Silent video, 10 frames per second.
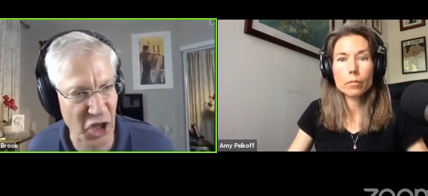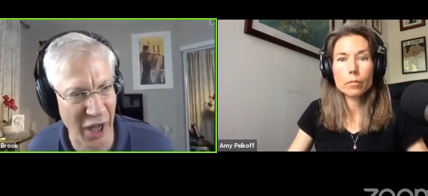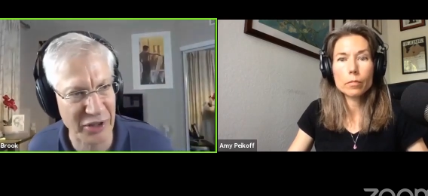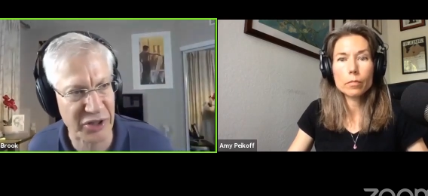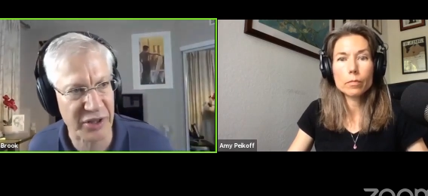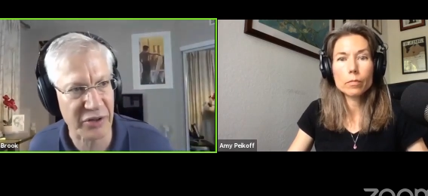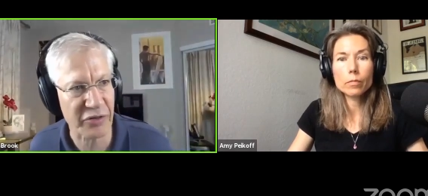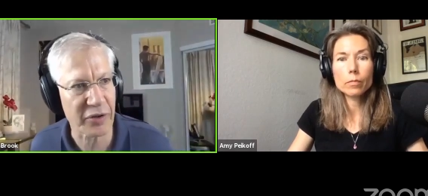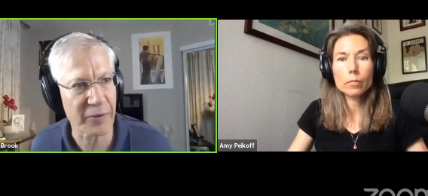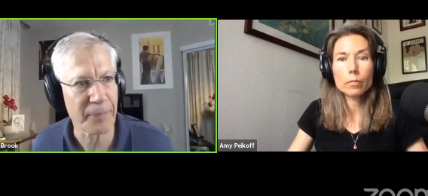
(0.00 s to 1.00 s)
Speaker 1: is
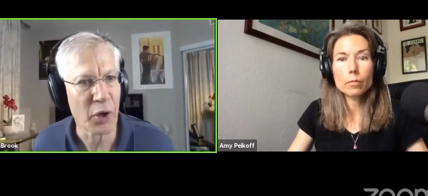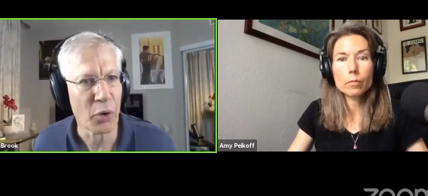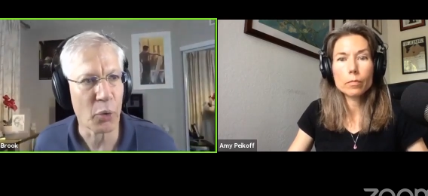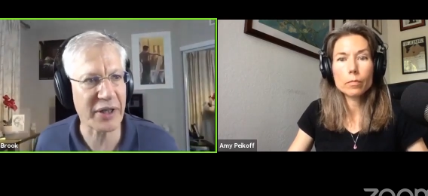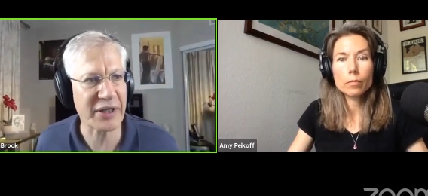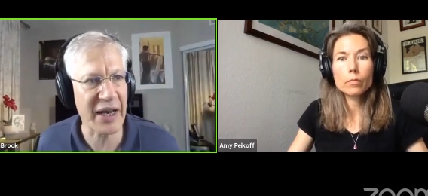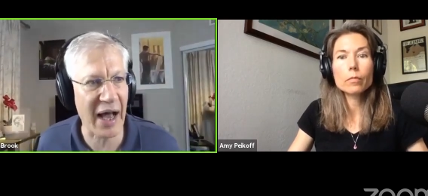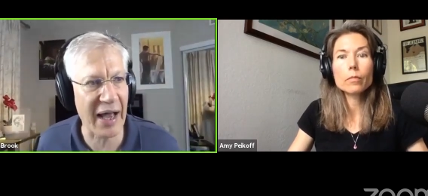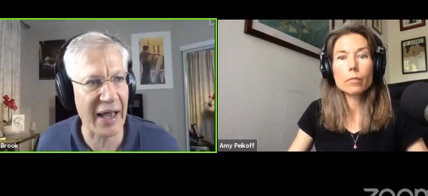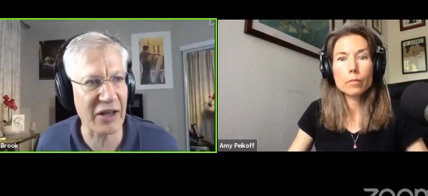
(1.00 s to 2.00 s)
consciousness. What it
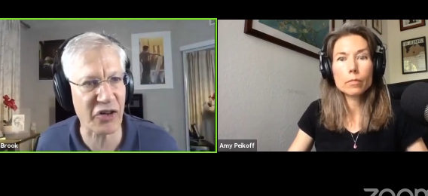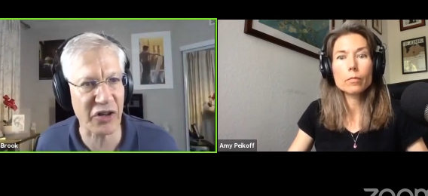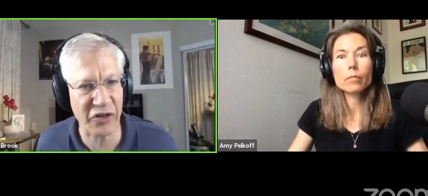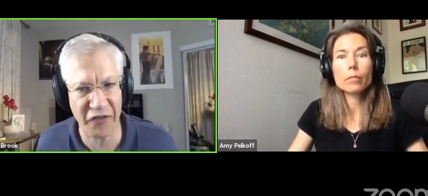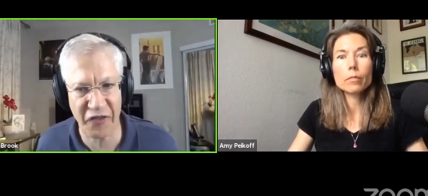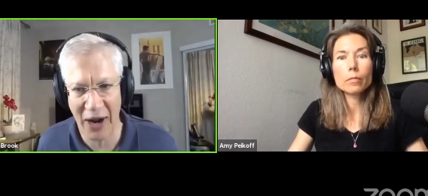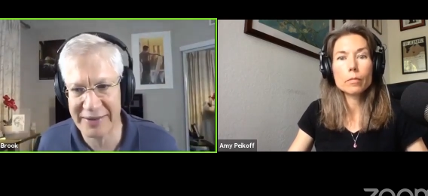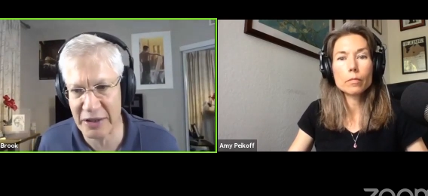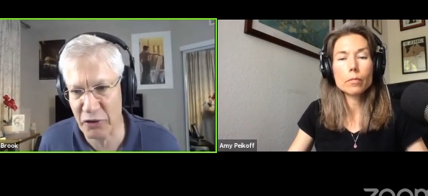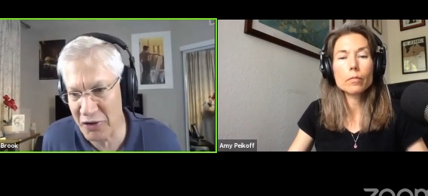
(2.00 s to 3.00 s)
denies is the
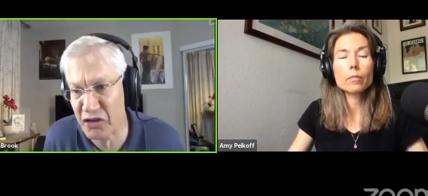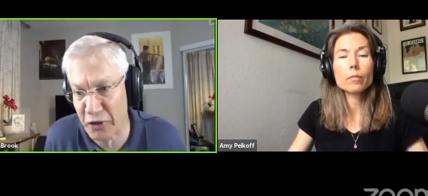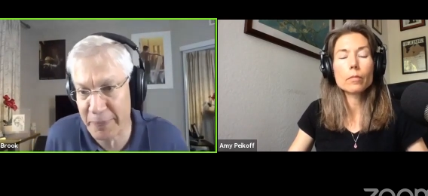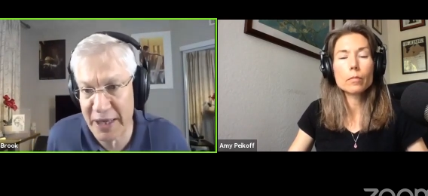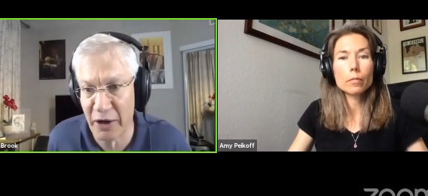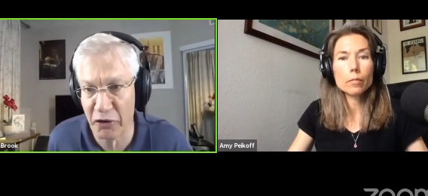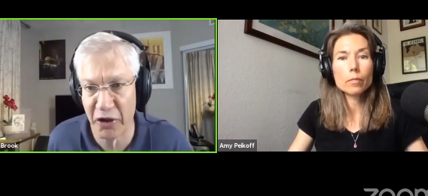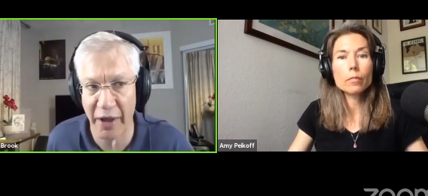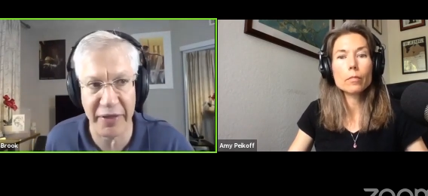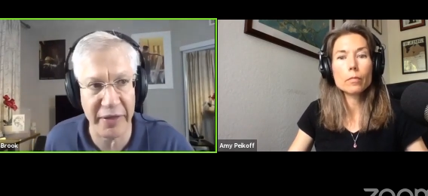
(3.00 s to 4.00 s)
fact that there is something
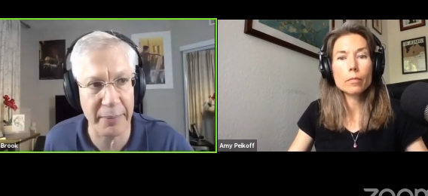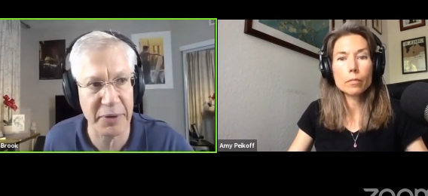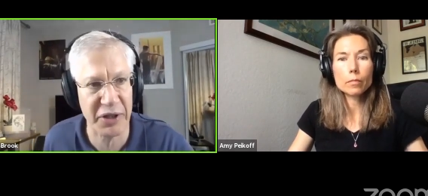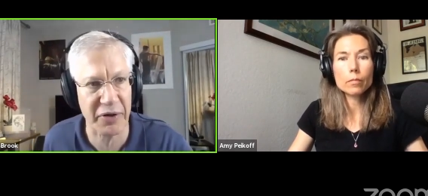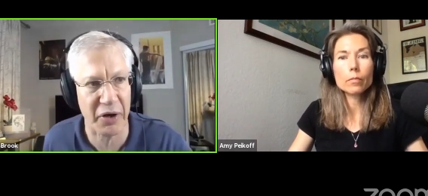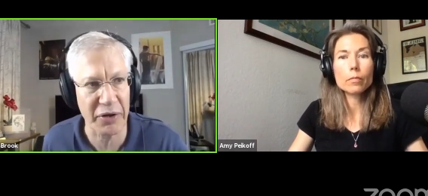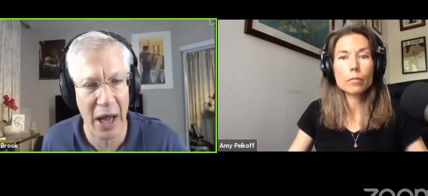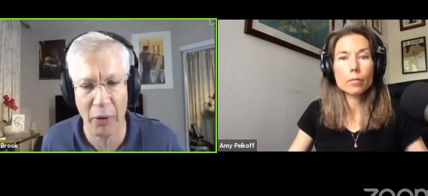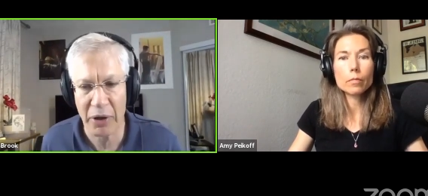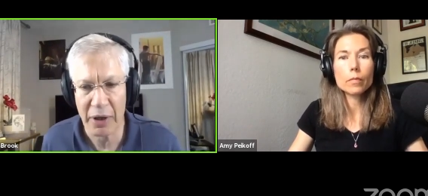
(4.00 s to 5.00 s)
else other than material.
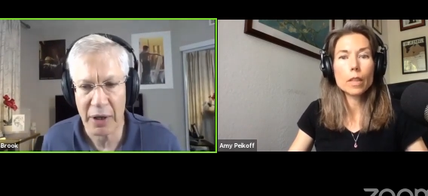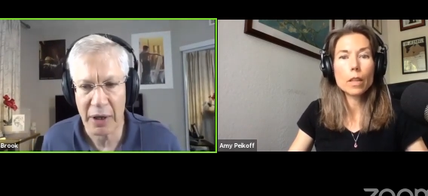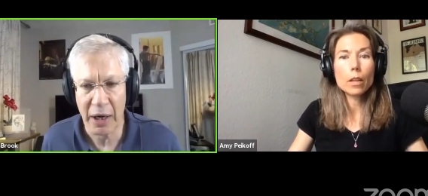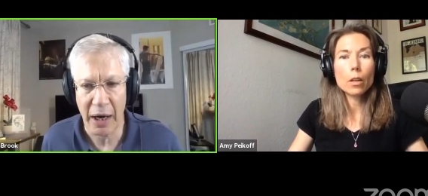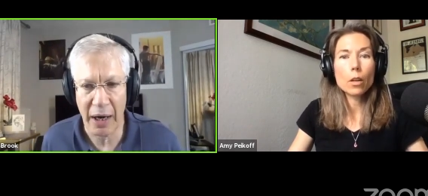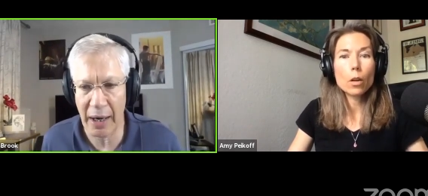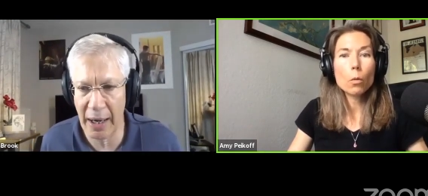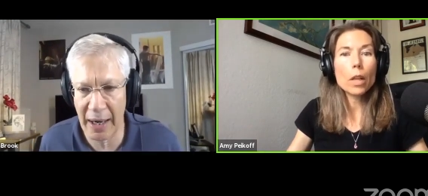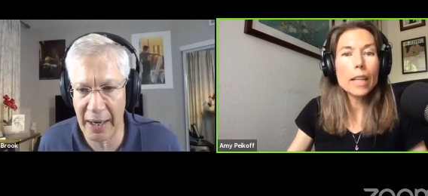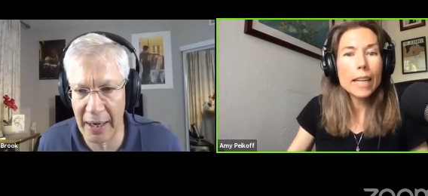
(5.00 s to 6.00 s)
Now,
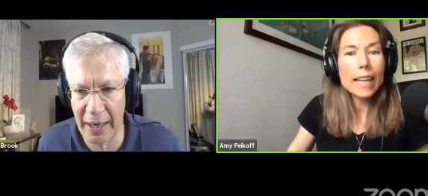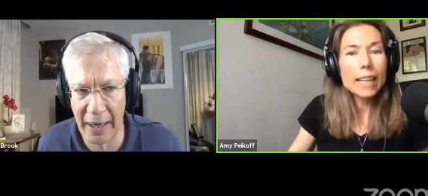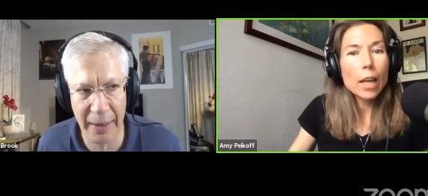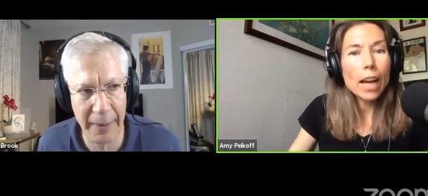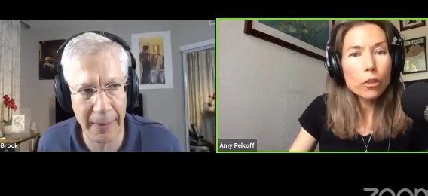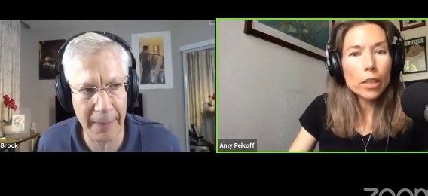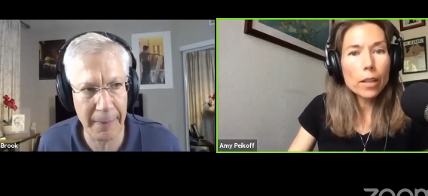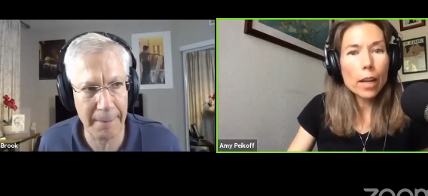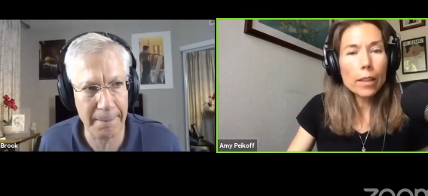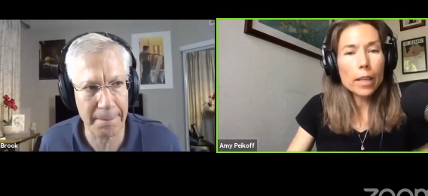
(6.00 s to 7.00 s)
Speaker 2: well, and it,
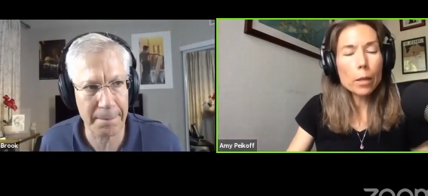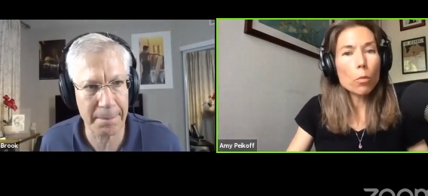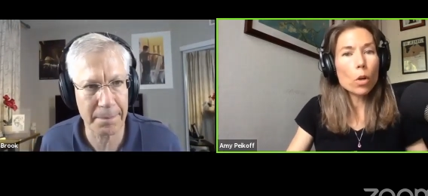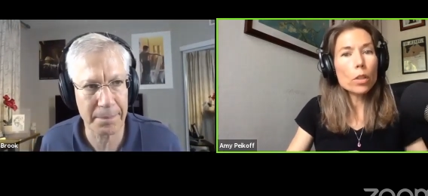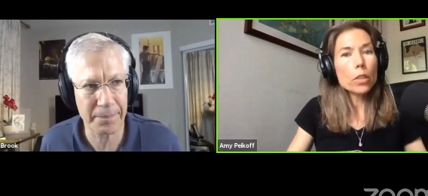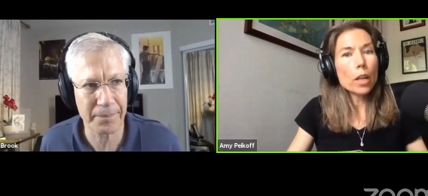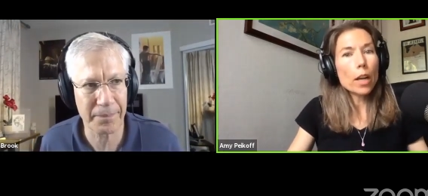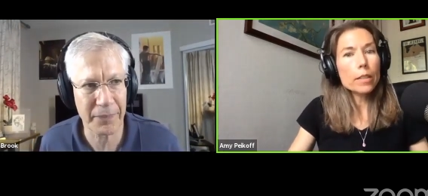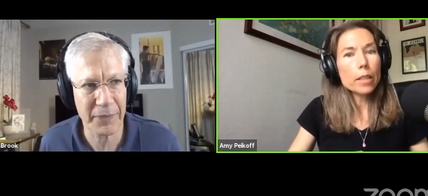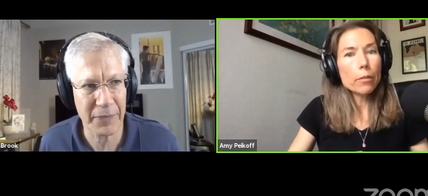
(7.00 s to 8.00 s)
actually, I think it more
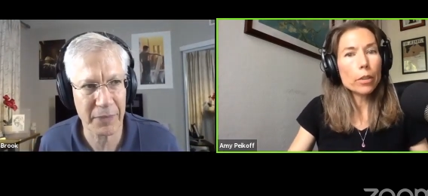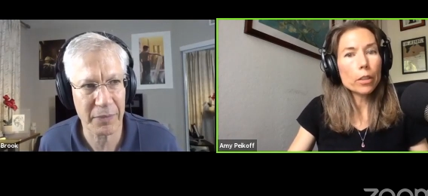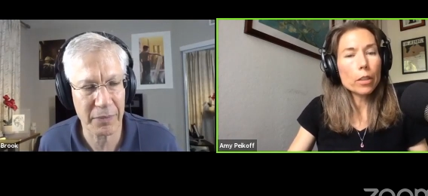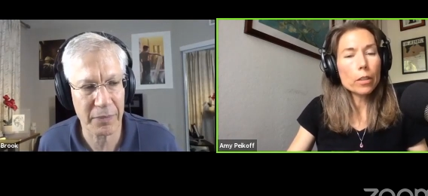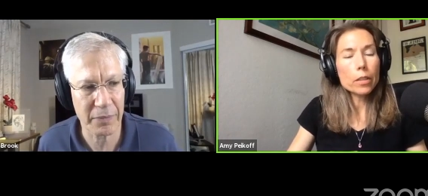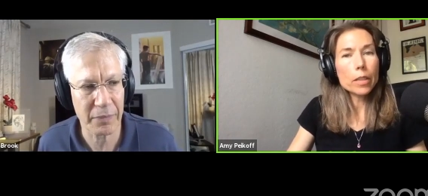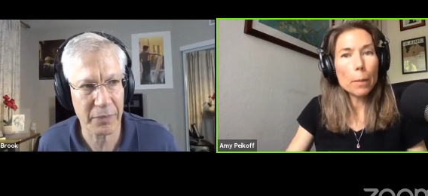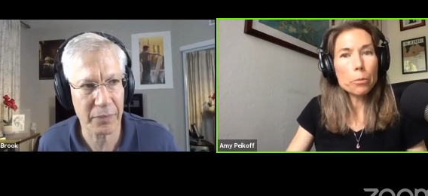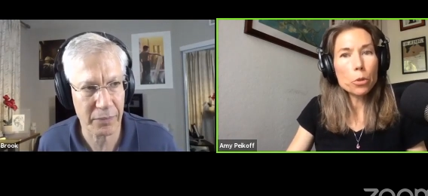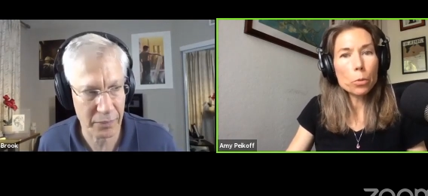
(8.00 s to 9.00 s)
denies even
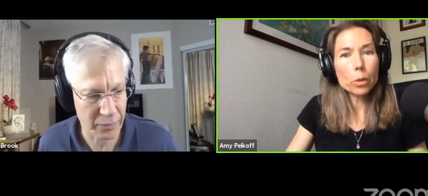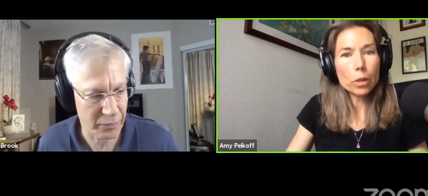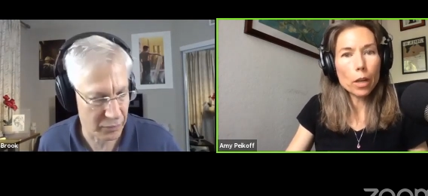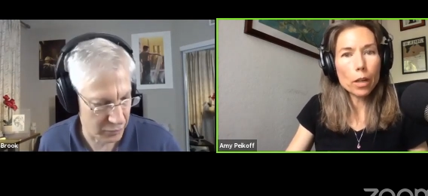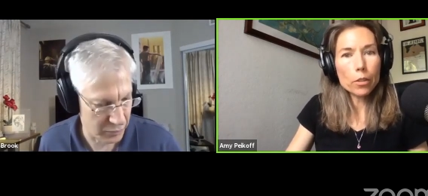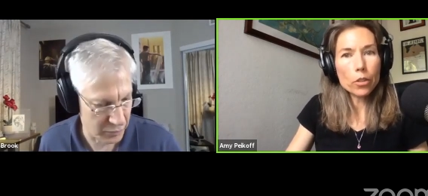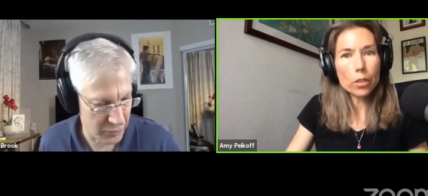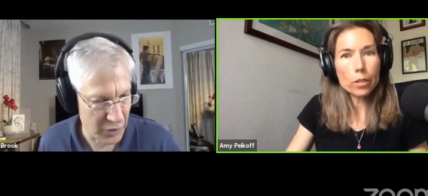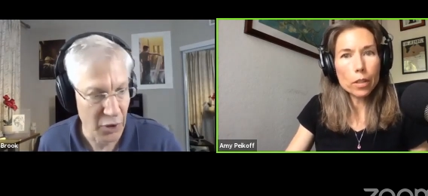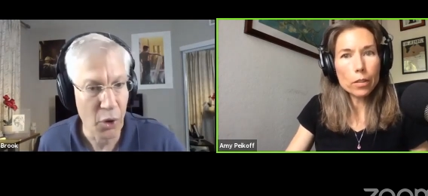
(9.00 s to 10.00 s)
conceptual
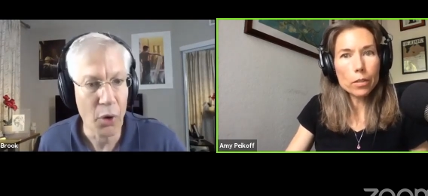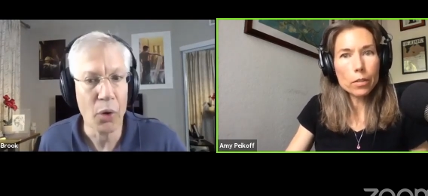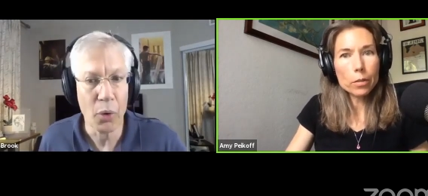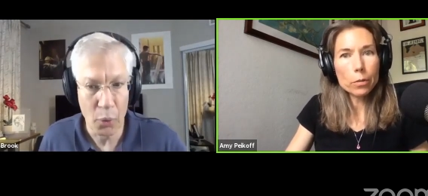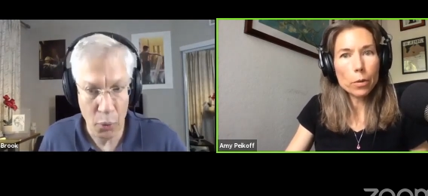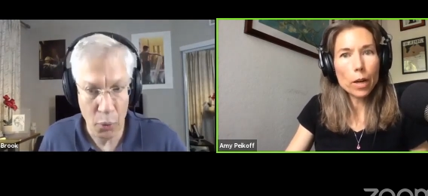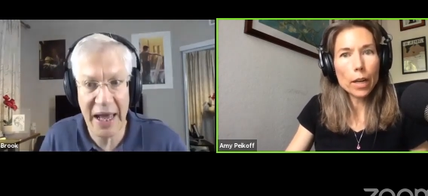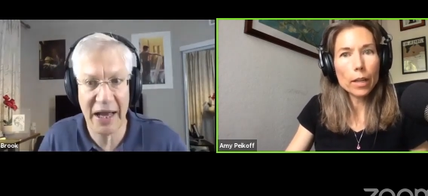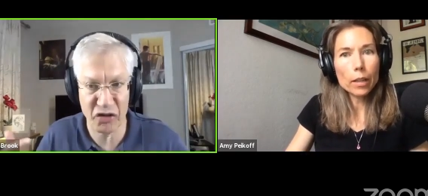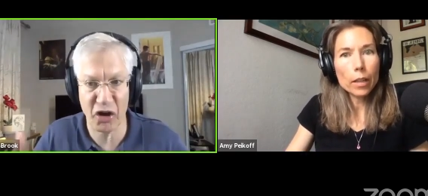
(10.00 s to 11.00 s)
consciousness, right? Well, yes,